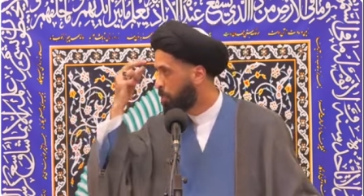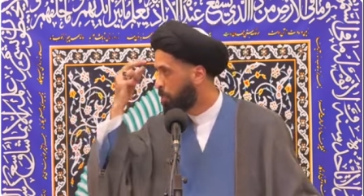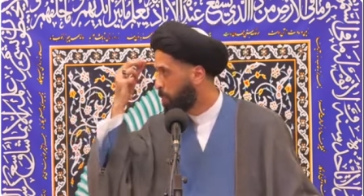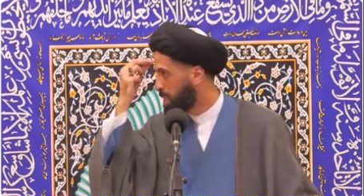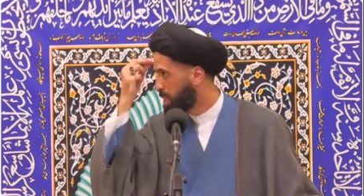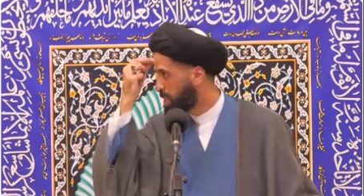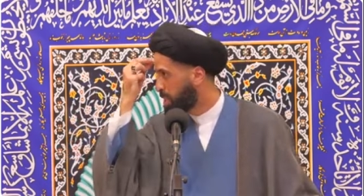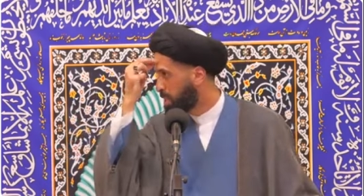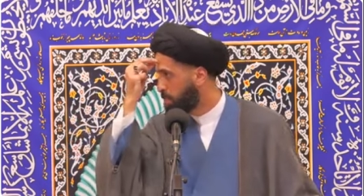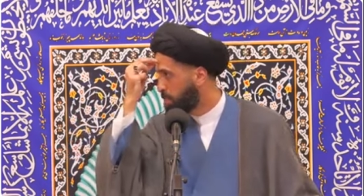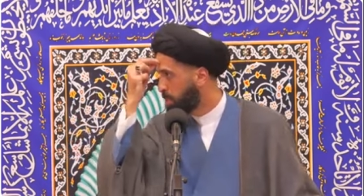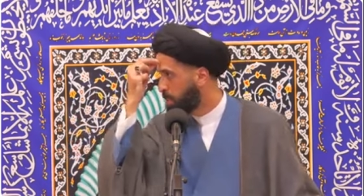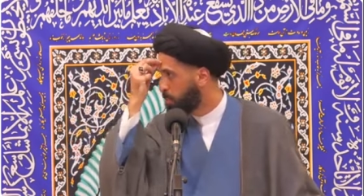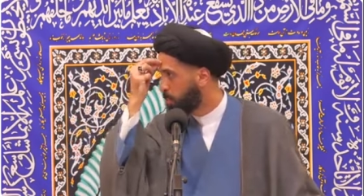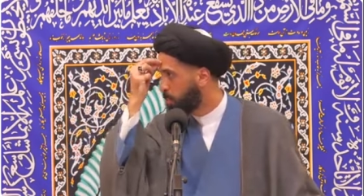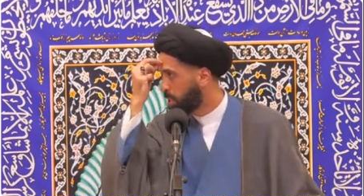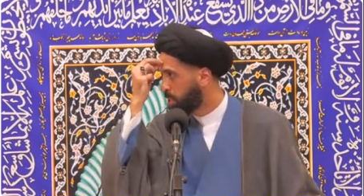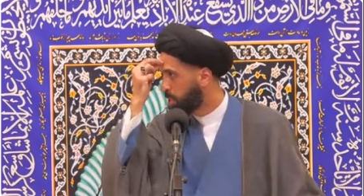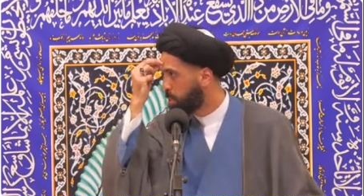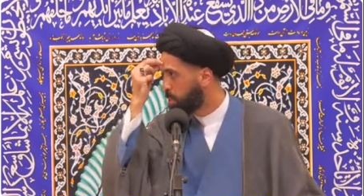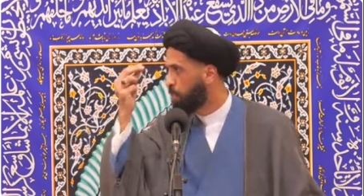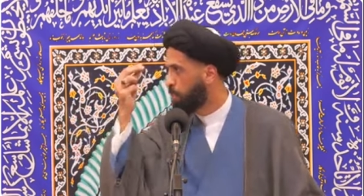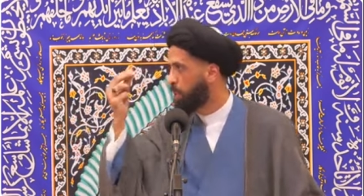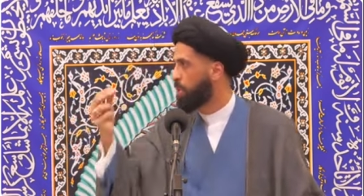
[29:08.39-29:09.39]
He wants to, he
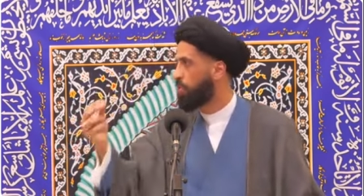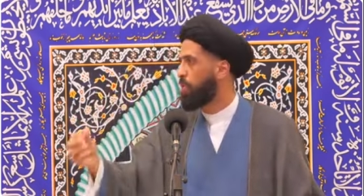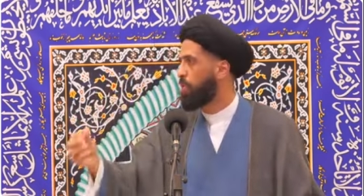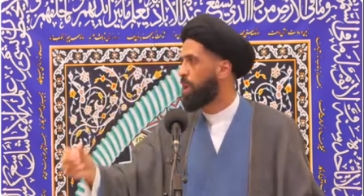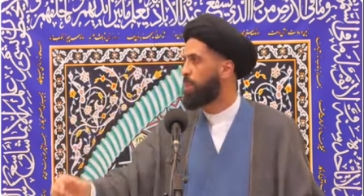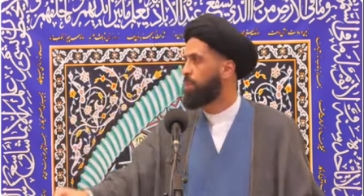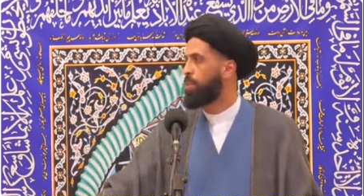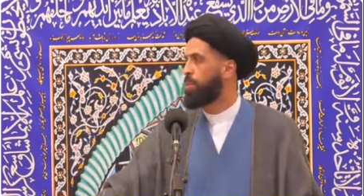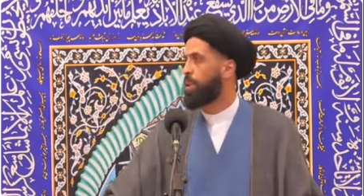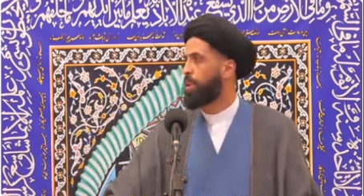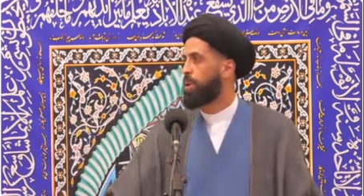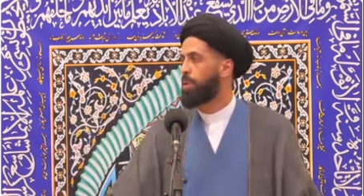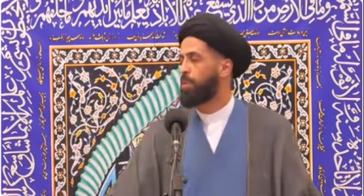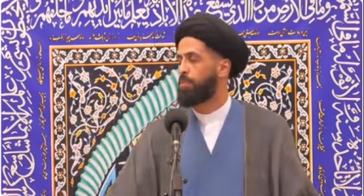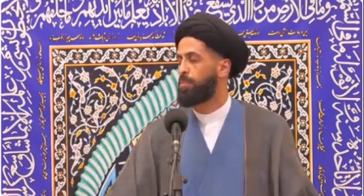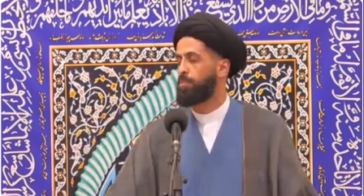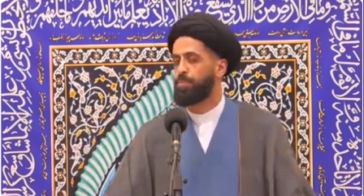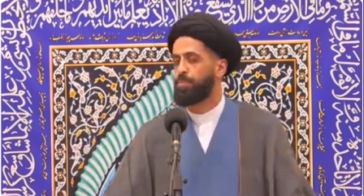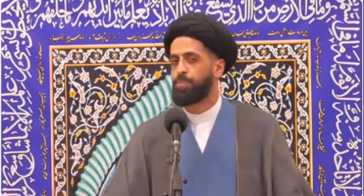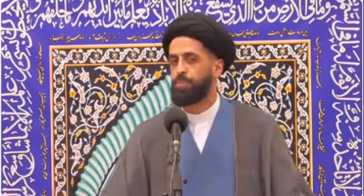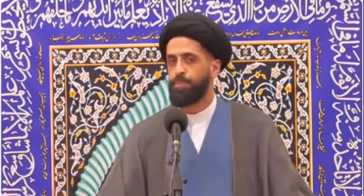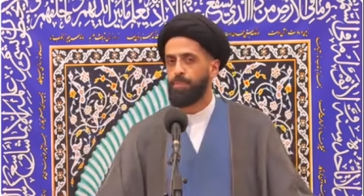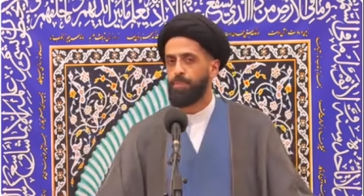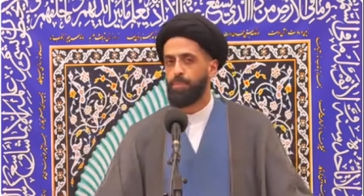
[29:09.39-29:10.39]
wants to put it right there.
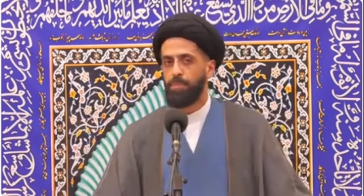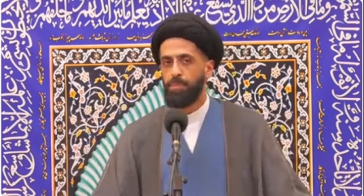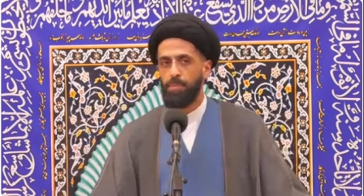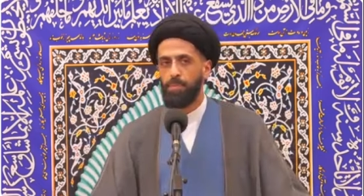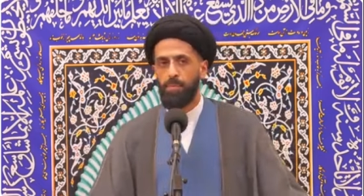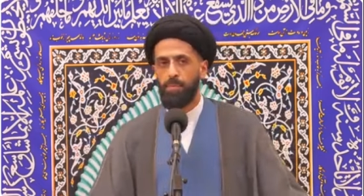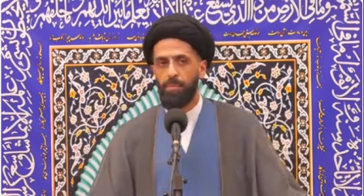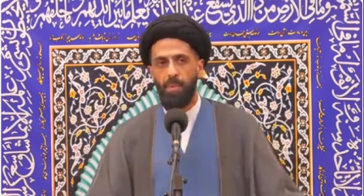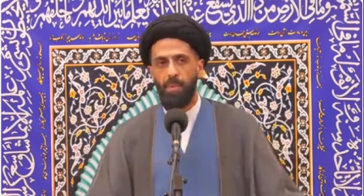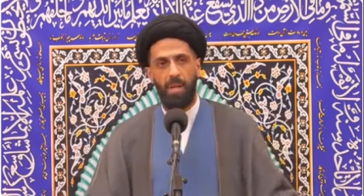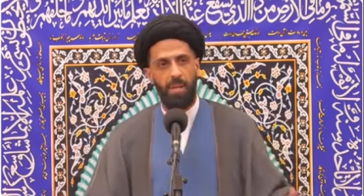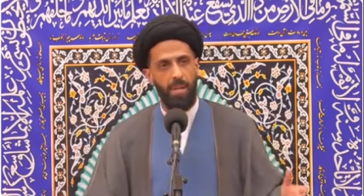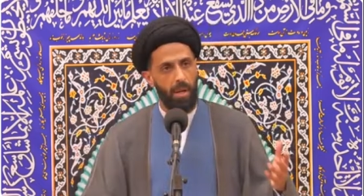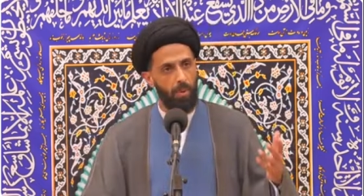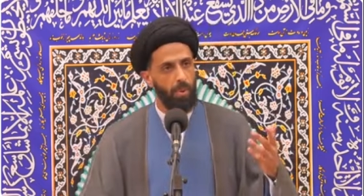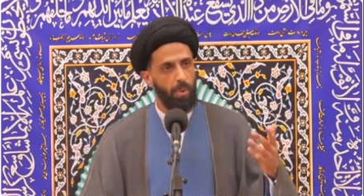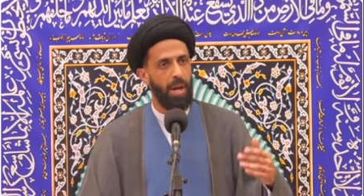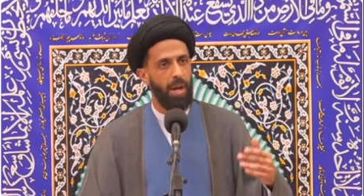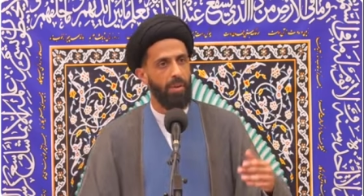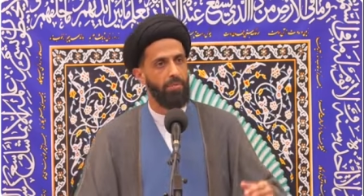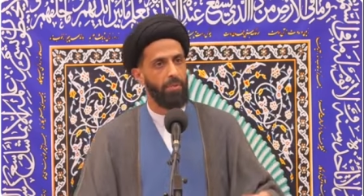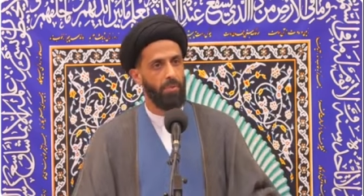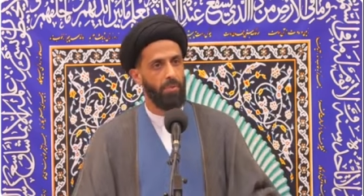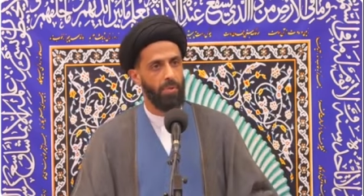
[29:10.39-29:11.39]
Yet
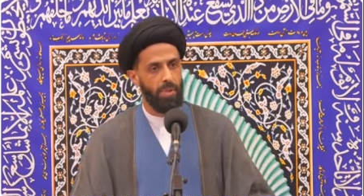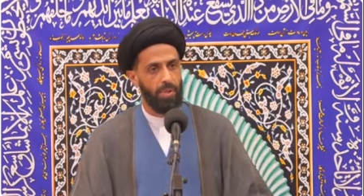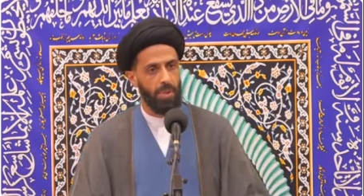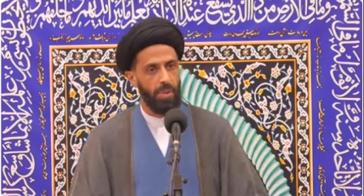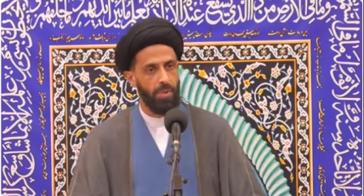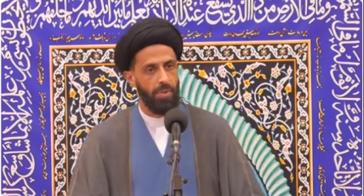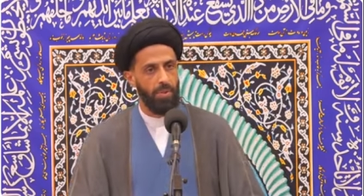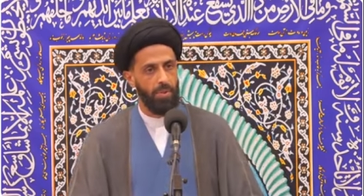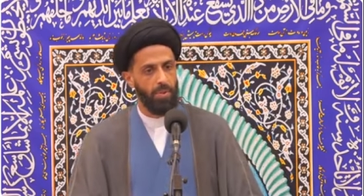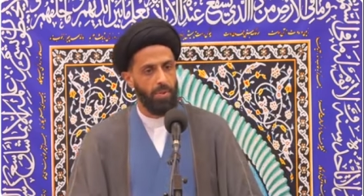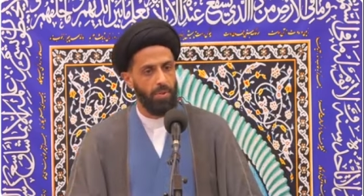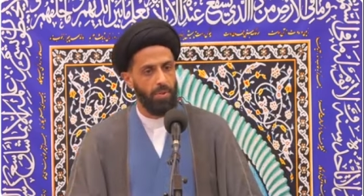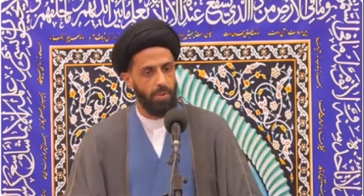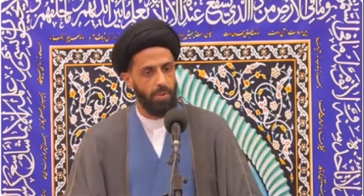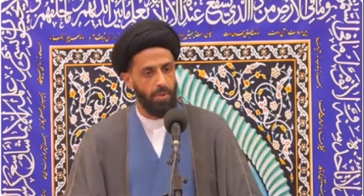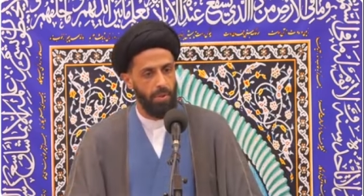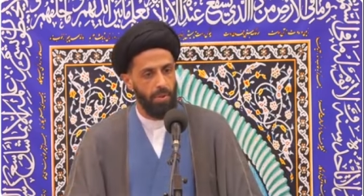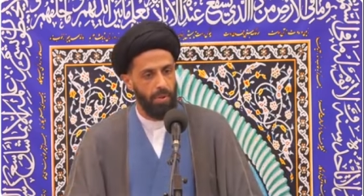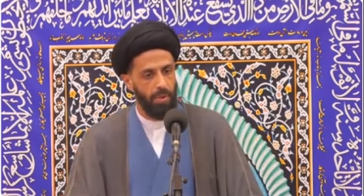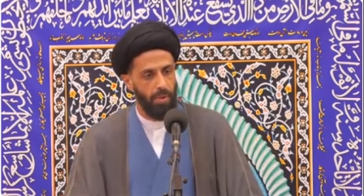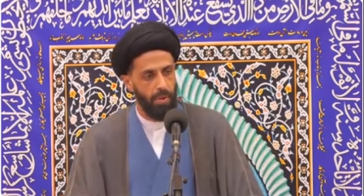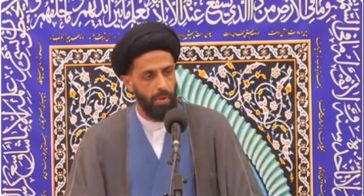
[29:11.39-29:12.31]
we have to resist.